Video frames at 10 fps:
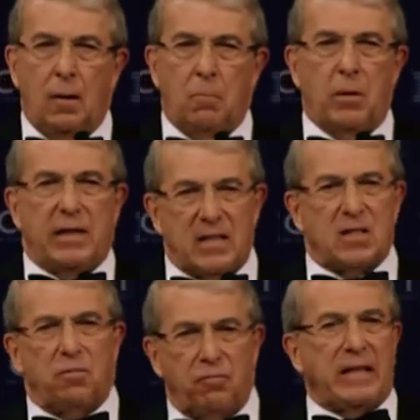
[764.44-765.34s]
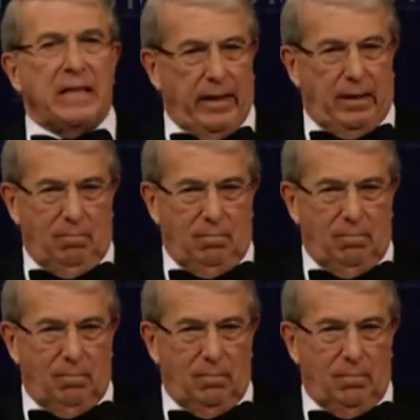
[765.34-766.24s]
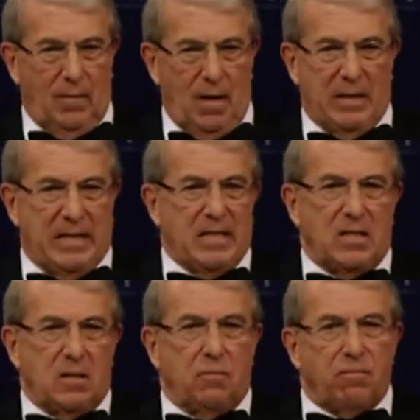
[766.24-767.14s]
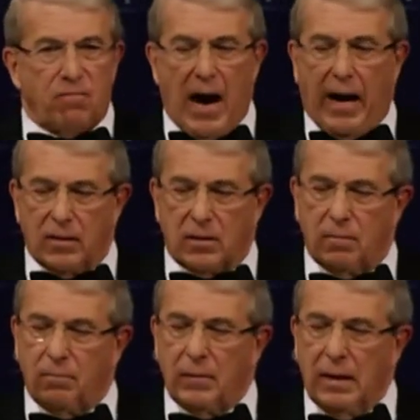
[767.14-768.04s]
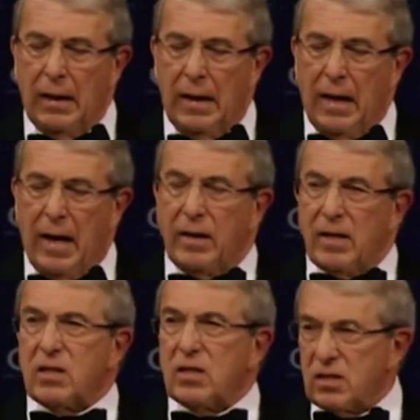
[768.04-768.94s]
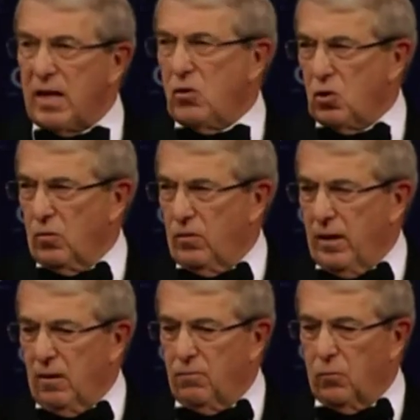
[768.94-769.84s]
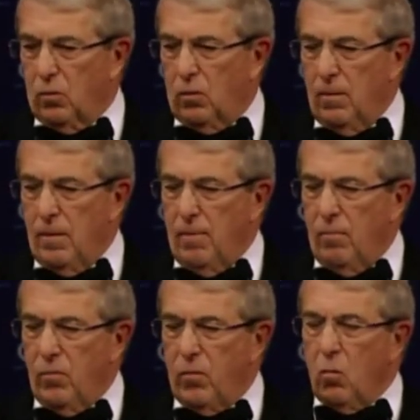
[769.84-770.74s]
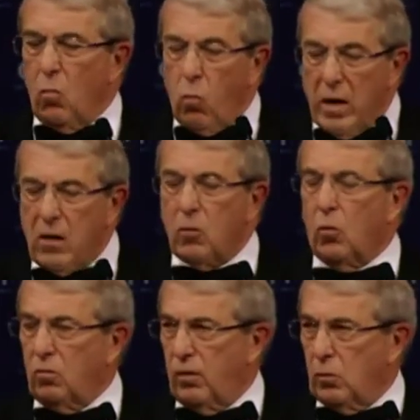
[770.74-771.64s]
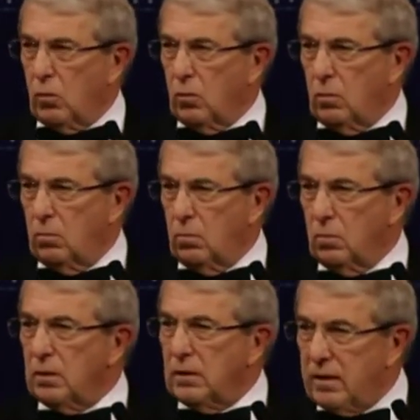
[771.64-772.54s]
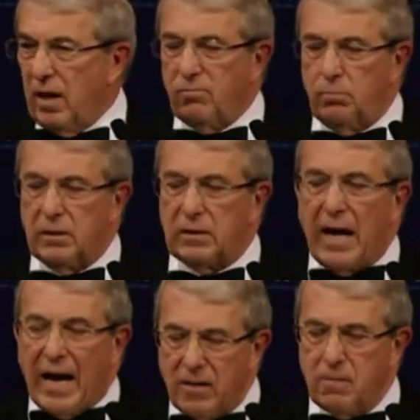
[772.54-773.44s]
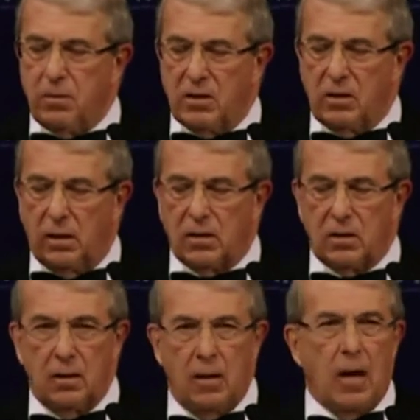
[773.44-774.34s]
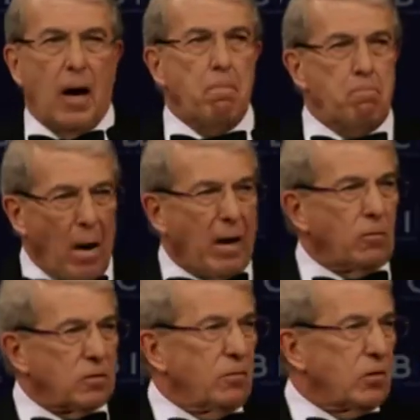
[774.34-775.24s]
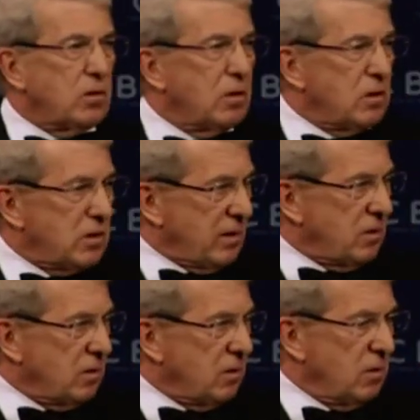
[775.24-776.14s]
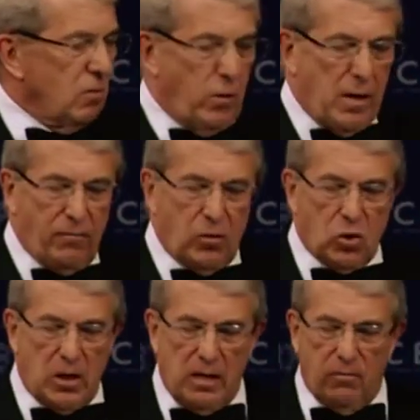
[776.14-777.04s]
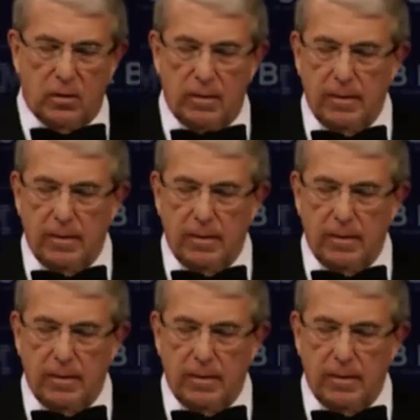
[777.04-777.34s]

But it's a feeling. I mean, it isn't a fact. And it's essential, therefore, that we are all vocal, government and business, about the successes we have achieved.